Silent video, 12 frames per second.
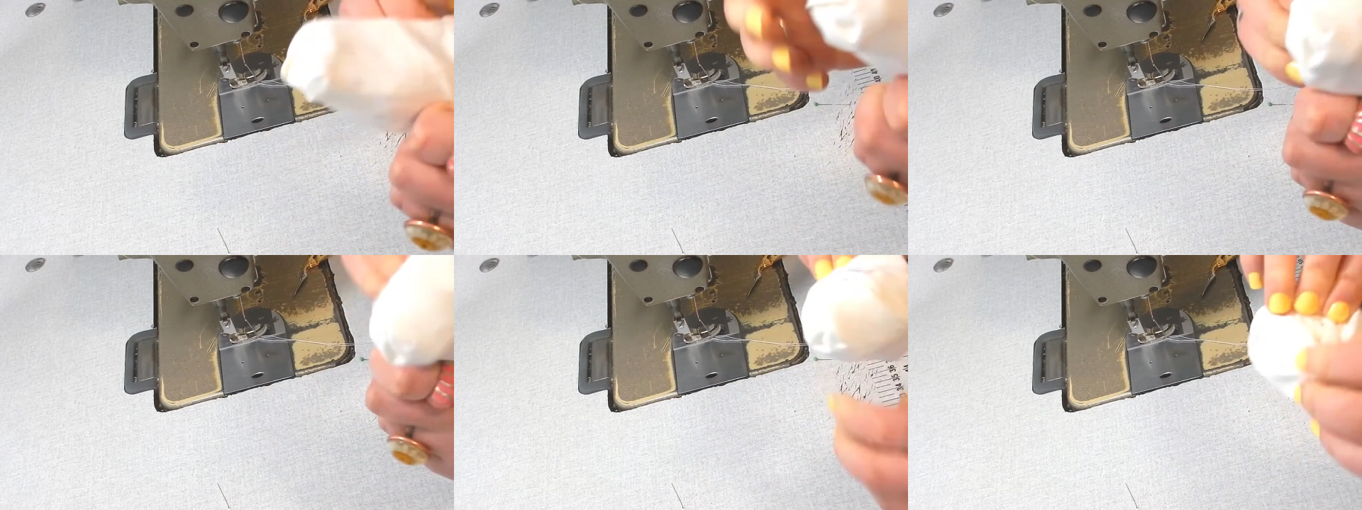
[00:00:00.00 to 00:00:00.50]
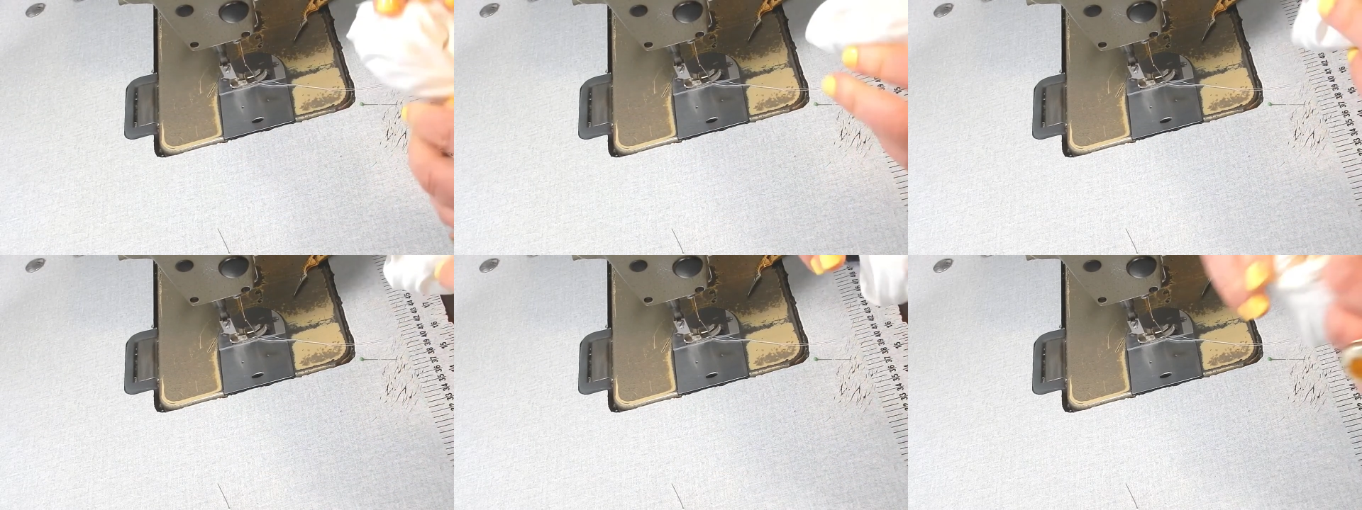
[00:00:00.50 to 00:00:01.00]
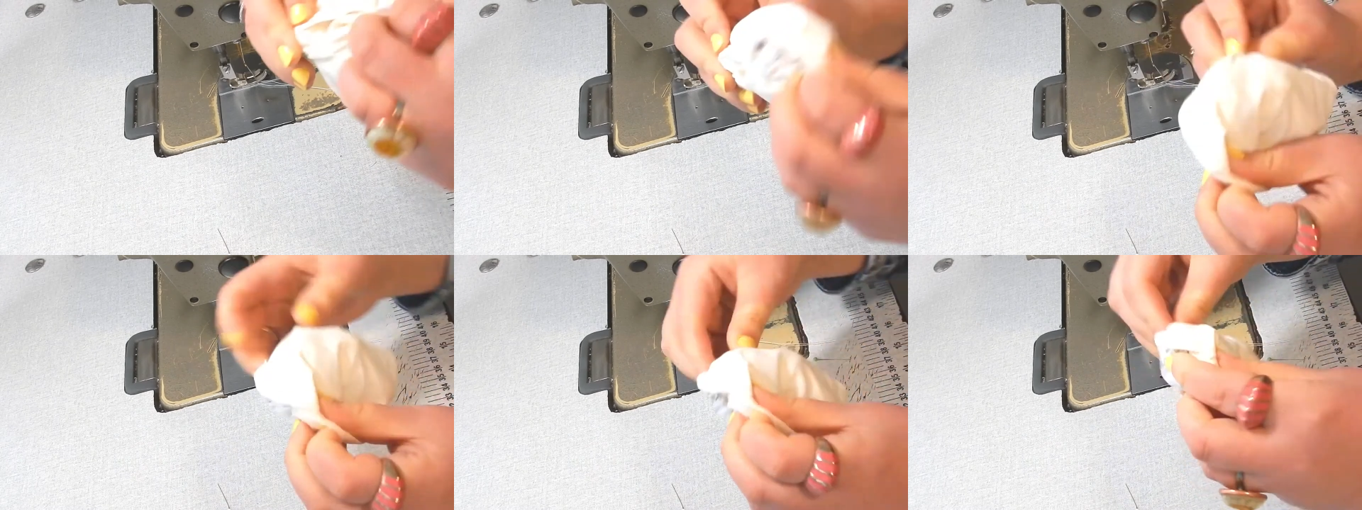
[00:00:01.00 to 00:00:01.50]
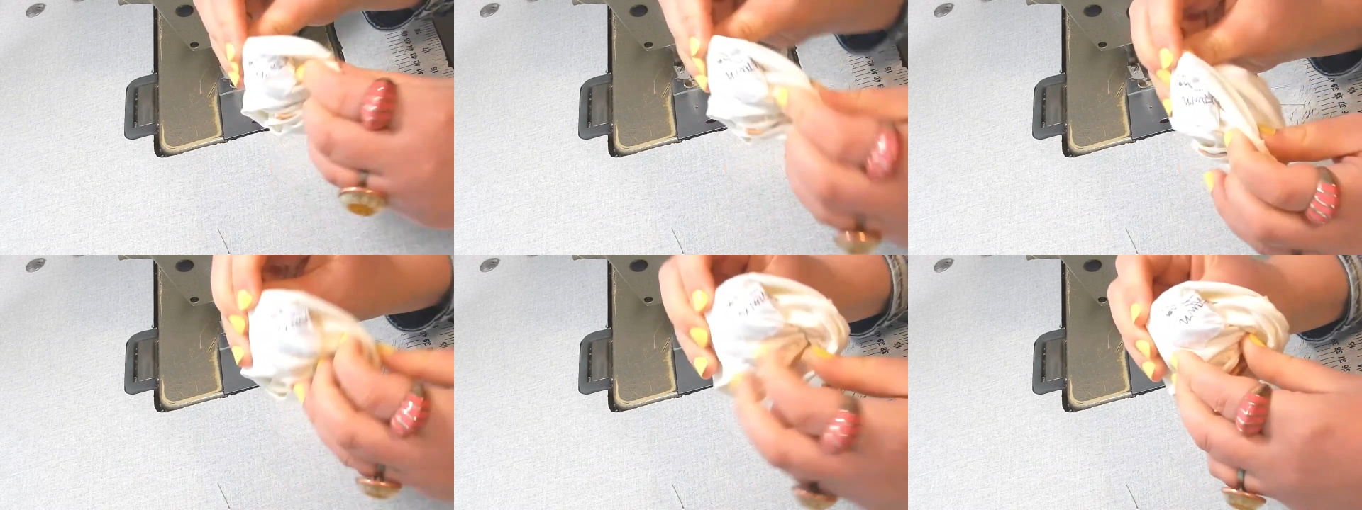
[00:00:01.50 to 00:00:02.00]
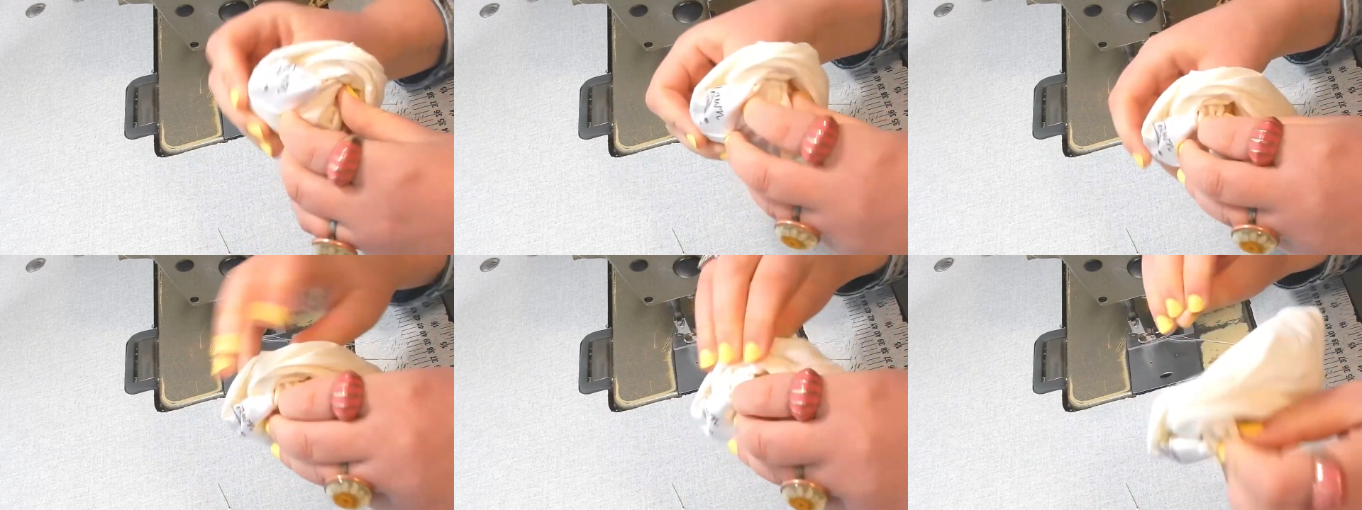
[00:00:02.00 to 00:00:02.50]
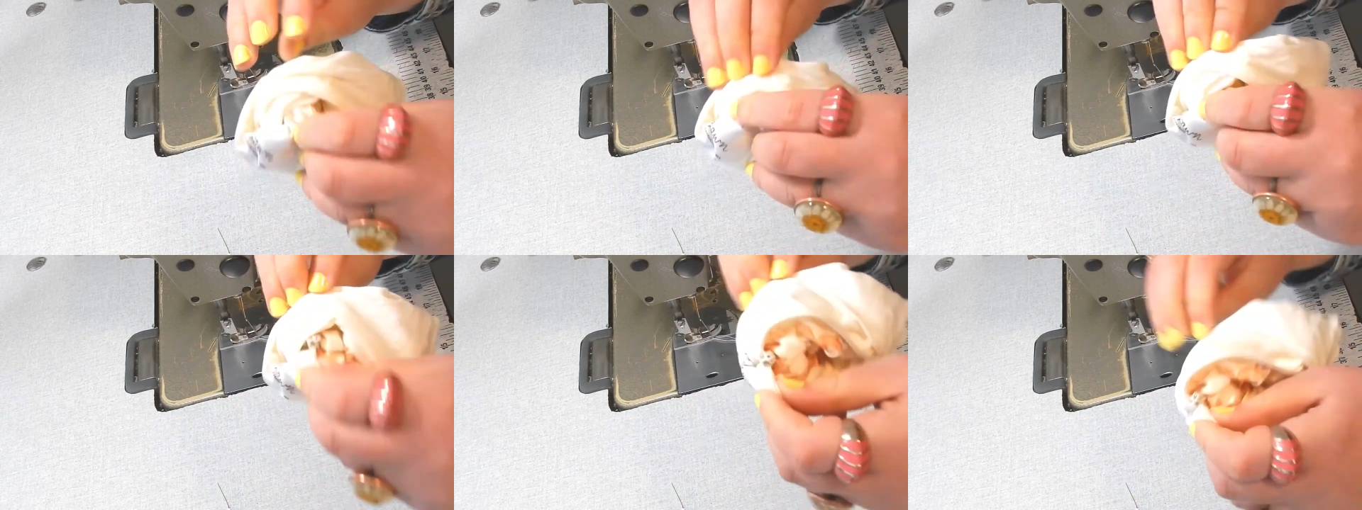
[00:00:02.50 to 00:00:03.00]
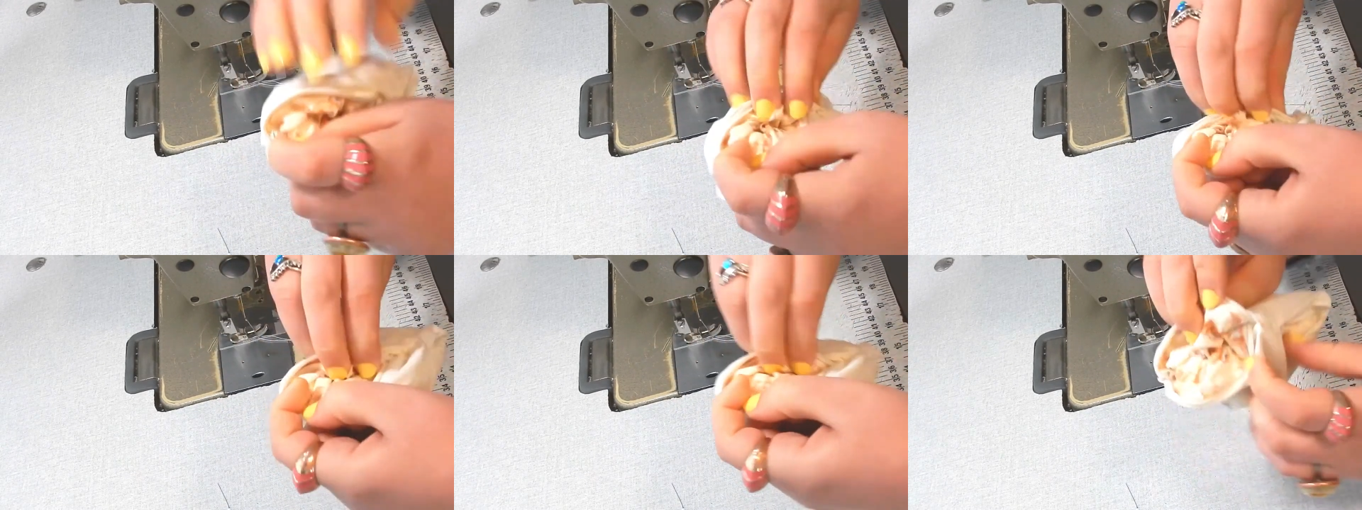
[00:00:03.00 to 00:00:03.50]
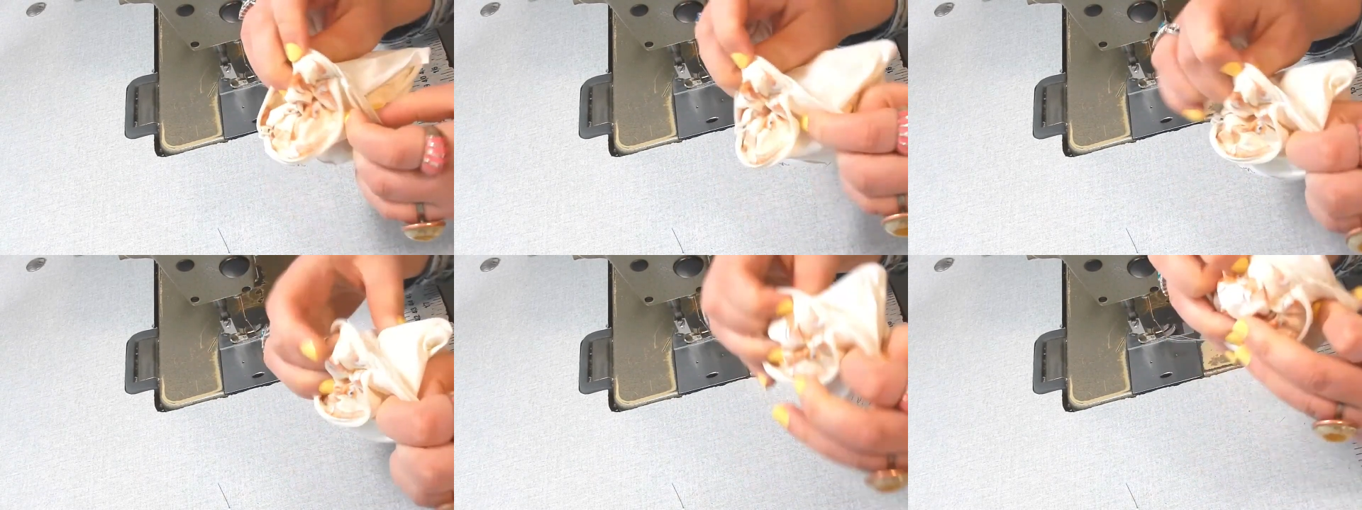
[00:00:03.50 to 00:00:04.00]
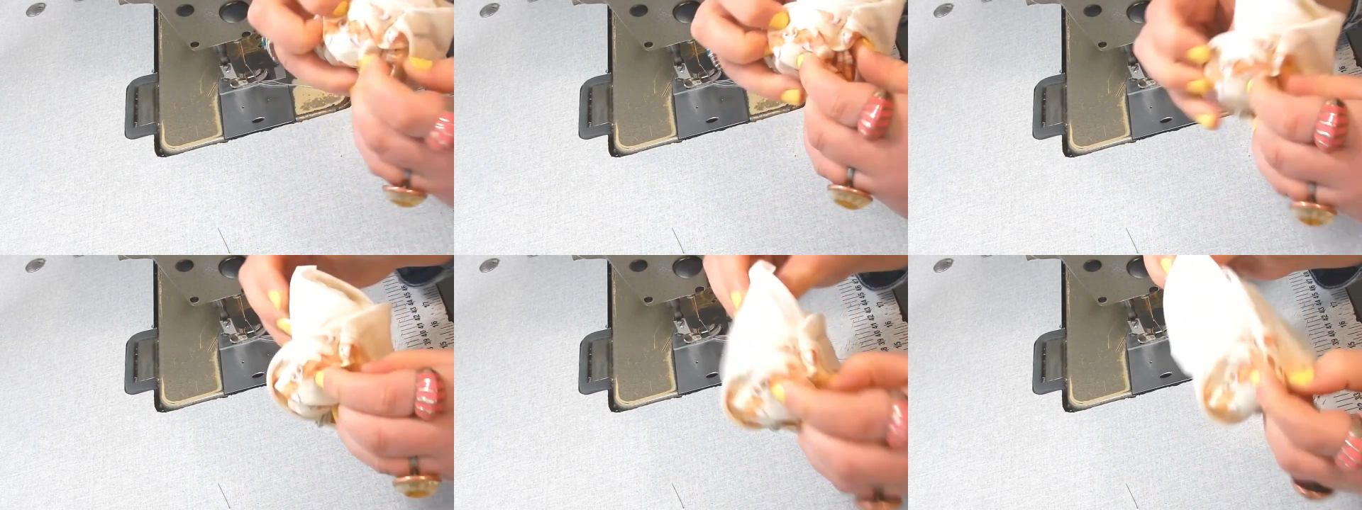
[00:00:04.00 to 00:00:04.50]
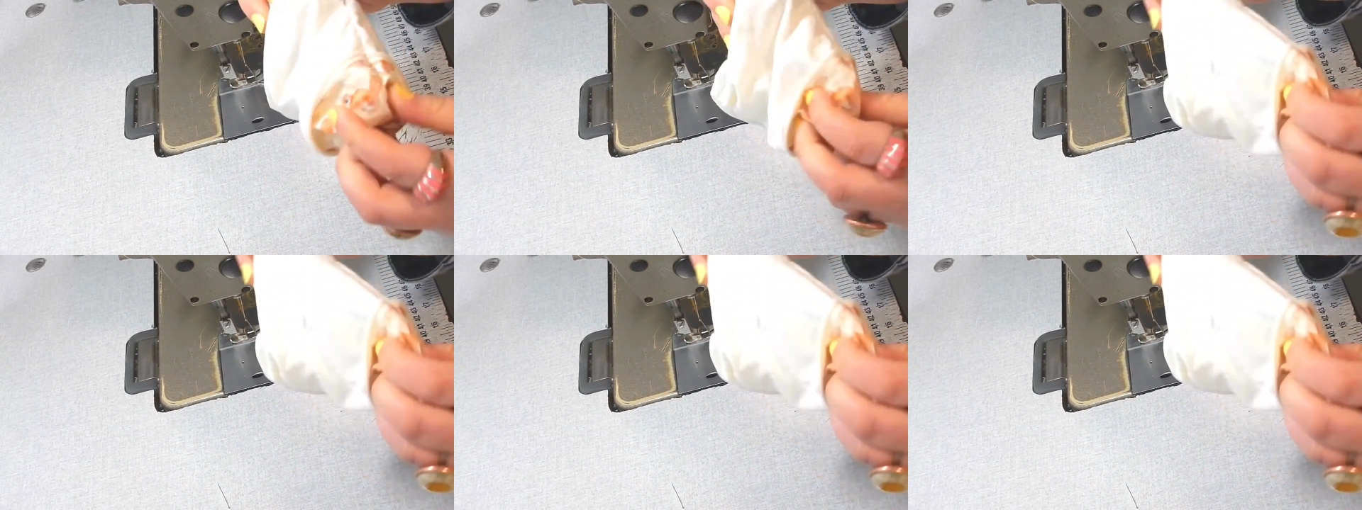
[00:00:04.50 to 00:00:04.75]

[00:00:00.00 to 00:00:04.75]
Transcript: (no speaker visible)